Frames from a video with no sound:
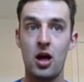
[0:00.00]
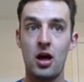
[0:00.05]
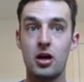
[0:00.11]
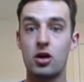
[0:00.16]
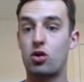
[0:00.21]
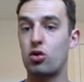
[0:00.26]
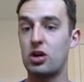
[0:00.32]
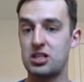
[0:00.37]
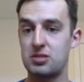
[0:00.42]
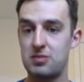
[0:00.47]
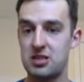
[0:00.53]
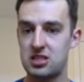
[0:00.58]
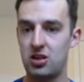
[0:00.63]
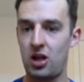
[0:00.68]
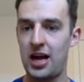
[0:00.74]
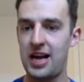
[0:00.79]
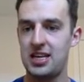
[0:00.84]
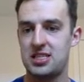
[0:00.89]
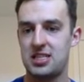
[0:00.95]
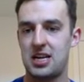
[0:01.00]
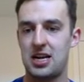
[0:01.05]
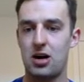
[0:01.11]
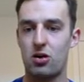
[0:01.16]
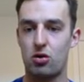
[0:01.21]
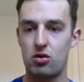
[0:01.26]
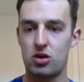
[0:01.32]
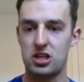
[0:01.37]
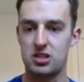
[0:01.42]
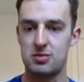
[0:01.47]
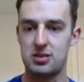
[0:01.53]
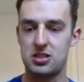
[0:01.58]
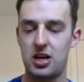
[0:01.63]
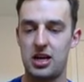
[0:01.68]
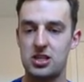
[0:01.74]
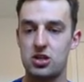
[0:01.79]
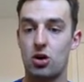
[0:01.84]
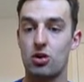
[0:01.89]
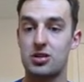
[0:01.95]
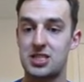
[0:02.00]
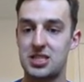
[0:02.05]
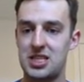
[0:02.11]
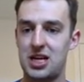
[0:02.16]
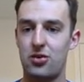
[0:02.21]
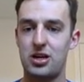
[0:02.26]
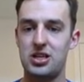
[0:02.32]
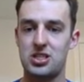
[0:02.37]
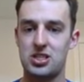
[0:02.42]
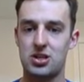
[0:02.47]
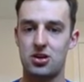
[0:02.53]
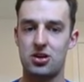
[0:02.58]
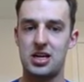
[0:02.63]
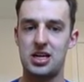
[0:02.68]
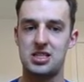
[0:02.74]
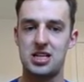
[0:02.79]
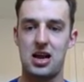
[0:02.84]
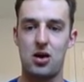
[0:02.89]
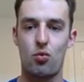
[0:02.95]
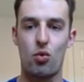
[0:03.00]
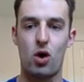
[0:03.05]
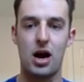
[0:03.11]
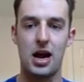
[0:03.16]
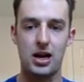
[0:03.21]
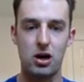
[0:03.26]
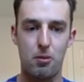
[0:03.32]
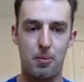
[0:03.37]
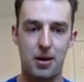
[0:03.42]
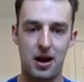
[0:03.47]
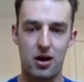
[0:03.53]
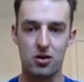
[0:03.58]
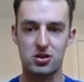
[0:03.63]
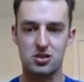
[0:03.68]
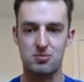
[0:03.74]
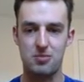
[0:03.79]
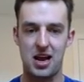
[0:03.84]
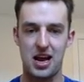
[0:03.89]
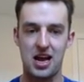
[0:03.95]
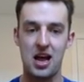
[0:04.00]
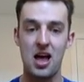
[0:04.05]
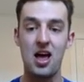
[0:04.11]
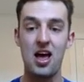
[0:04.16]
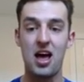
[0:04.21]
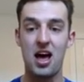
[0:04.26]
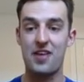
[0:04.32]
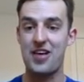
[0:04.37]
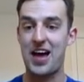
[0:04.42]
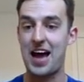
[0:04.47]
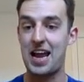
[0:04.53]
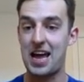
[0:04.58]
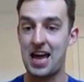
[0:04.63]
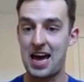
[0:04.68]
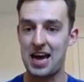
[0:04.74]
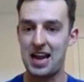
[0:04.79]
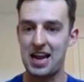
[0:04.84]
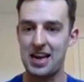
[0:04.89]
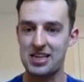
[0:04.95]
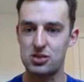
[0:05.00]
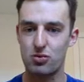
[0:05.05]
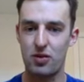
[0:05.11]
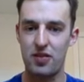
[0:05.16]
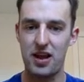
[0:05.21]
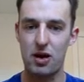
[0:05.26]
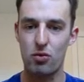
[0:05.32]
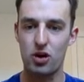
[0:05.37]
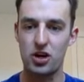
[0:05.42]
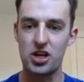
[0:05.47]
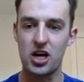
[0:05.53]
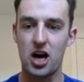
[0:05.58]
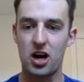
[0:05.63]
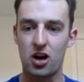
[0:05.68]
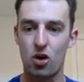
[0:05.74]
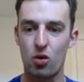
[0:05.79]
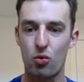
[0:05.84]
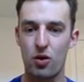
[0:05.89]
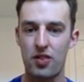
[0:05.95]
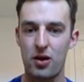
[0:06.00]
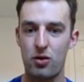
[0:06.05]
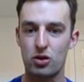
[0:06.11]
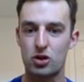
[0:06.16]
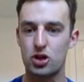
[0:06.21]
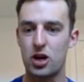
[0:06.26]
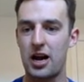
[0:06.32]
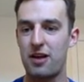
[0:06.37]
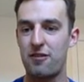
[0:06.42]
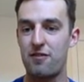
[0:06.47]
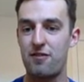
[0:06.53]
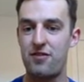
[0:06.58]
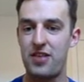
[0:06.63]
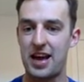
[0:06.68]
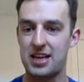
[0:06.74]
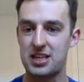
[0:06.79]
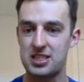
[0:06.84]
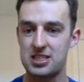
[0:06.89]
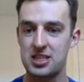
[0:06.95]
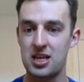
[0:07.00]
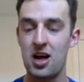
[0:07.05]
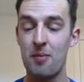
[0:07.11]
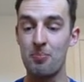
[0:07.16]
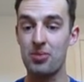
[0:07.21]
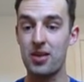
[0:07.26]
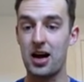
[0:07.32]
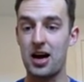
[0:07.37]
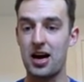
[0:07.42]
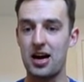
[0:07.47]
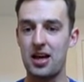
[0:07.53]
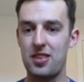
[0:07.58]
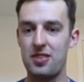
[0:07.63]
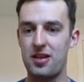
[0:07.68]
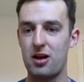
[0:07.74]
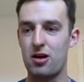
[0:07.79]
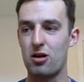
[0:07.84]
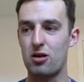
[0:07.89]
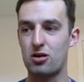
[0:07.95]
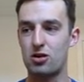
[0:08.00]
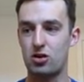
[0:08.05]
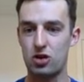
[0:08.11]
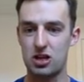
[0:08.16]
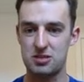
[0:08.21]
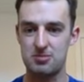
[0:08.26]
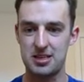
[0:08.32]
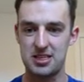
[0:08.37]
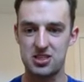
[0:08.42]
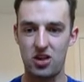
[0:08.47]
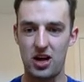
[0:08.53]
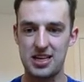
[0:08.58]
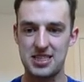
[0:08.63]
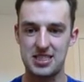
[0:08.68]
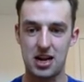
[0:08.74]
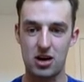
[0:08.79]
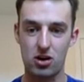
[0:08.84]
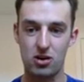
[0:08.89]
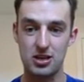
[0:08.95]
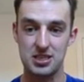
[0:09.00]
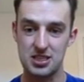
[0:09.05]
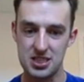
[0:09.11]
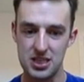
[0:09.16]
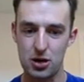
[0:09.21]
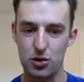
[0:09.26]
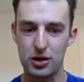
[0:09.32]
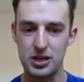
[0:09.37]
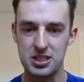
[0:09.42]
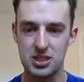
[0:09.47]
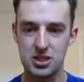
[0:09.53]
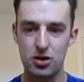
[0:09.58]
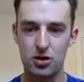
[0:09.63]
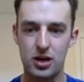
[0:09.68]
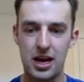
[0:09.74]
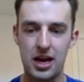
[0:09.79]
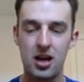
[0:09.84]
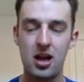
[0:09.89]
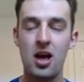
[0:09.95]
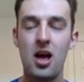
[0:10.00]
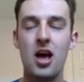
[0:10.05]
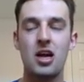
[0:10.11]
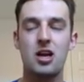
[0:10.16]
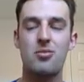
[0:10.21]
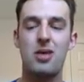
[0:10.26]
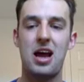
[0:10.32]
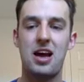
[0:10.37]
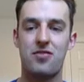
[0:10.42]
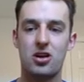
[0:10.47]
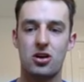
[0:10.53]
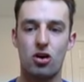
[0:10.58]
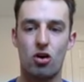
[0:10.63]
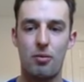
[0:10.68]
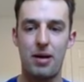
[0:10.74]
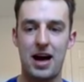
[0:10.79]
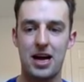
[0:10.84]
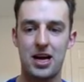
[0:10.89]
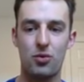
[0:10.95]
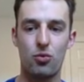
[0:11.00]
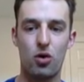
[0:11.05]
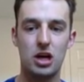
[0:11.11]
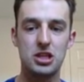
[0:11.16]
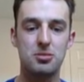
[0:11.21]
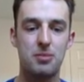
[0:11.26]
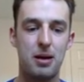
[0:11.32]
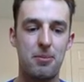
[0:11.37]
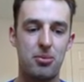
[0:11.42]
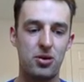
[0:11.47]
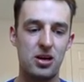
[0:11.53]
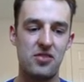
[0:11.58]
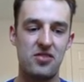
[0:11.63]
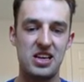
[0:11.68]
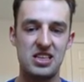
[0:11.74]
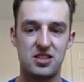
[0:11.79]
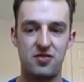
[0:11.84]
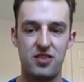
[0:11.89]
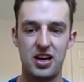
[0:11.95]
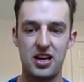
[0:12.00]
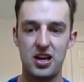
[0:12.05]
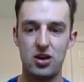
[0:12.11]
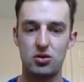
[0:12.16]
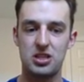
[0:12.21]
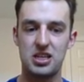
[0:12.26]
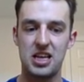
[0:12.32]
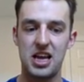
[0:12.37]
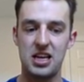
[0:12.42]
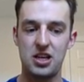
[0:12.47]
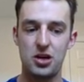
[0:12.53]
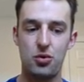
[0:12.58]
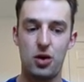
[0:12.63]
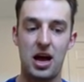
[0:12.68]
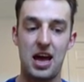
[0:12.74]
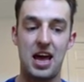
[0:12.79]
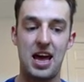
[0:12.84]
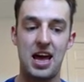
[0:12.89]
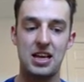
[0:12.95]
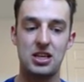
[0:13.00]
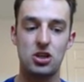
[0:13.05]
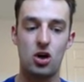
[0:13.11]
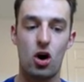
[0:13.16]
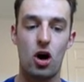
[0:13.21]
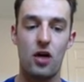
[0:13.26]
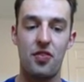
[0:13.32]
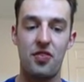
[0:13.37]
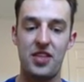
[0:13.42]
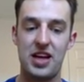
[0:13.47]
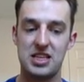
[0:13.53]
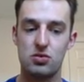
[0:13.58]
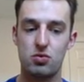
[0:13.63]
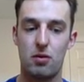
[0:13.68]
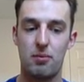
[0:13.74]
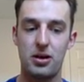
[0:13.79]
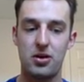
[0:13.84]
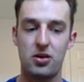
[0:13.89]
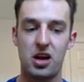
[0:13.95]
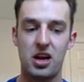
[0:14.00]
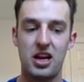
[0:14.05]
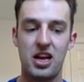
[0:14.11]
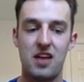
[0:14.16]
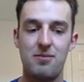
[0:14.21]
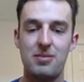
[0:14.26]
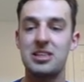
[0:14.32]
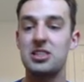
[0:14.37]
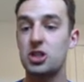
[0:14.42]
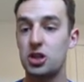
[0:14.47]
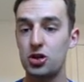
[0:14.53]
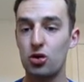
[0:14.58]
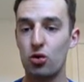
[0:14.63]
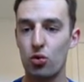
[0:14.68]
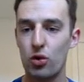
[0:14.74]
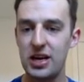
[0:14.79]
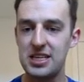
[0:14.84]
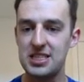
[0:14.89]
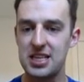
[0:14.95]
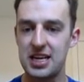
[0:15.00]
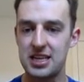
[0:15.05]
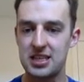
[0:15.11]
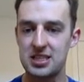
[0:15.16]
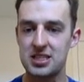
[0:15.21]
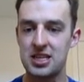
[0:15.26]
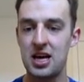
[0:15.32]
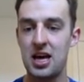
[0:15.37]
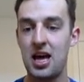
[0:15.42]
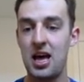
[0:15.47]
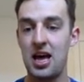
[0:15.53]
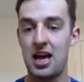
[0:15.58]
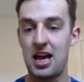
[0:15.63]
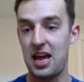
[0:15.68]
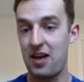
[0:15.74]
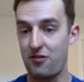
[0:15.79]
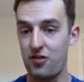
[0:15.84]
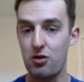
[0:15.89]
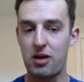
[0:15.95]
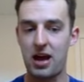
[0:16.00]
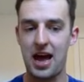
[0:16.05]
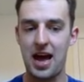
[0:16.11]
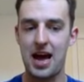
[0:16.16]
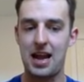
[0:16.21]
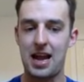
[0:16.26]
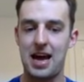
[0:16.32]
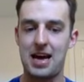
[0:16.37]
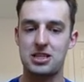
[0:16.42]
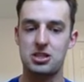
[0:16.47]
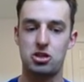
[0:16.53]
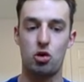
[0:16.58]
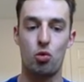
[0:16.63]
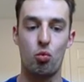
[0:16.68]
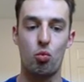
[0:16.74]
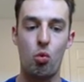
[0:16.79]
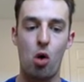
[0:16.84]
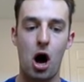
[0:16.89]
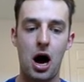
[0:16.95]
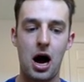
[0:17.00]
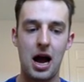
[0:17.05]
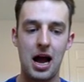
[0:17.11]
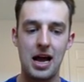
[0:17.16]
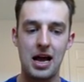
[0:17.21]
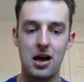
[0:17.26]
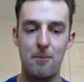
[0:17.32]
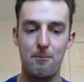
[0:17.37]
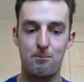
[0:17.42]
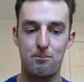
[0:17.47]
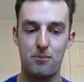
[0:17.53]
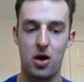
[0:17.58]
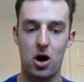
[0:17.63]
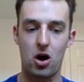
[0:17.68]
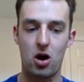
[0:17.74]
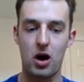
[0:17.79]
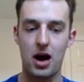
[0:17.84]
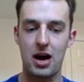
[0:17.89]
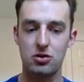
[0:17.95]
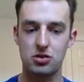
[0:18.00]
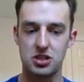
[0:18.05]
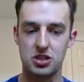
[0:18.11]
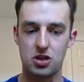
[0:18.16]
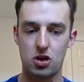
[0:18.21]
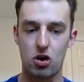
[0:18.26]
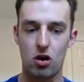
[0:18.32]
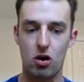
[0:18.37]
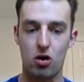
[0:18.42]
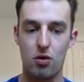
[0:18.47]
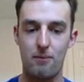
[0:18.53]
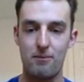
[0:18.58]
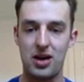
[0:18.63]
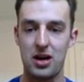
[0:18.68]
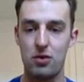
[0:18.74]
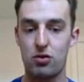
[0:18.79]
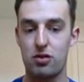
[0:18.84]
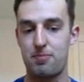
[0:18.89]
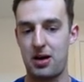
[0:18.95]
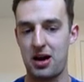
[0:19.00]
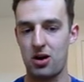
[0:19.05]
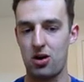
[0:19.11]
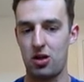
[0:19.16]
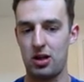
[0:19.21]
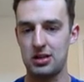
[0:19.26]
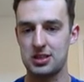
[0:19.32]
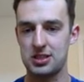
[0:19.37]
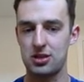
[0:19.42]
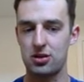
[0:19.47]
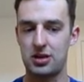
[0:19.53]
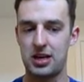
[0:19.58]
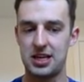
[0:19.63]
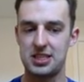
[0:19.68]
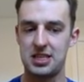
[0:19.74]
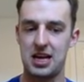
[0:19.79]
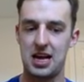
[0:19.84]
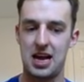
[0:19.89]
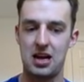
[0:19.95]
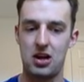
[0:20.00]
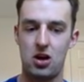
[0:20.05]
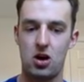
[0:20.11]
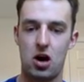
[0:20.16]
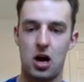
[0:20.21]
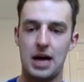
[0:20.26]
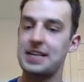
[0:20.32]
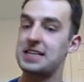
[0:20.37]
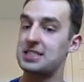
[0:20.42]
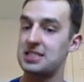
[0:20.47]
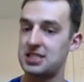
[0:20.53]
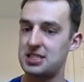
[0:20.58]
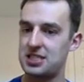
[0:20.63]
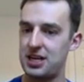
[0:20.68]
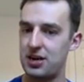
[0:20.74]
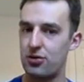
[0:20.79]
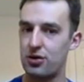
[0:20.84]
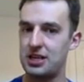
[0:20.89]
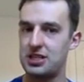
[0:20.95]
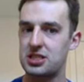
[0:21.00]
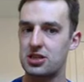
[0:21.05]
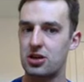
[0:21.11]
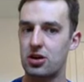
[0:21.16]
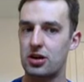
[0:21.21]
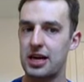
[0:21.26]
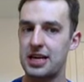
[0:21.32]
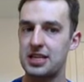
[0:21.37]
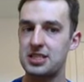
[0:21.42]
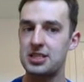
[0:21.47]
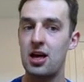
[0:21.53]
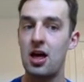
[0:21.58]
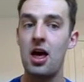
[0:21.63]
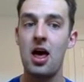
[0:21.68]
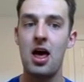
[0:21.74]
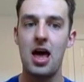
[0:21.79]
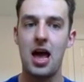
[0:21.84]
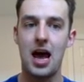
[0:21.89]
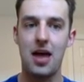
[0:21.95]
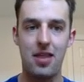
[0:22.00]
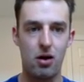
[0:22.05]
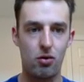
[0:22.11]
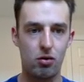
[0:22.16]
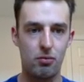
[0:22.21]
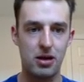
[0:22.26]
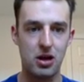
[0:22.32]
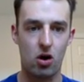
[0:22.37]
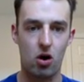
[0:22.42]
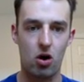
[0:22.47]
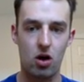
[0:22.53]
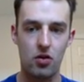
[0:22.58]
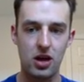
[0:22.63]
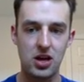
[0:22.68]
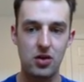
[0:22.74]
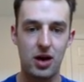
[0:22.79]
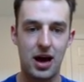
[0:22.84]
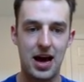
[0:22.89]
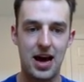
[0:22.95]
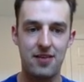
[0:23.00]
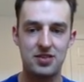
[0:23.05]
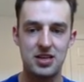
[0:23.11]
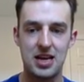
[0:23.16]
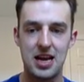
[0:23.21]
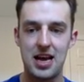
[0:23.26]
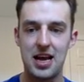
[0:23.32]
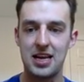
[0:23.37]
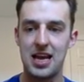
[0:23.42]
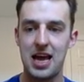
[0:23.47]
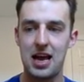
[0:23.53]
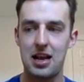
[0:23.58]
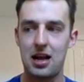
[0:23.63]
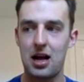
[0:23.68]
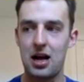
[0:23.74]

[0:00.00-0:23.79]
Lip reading: Christmas lights and how Christmas lights are series circuits and why your parents may have had headaches when they were younger when they were trying to fix their Christmas lights that are a series circuit. You may have to go back and watch my previous video to get you a hint on this one. But you're going to give me 2 reasons, if you can, as to why our houses are made with parallel circuits and not series circuits. And that will be all that you have today. Again,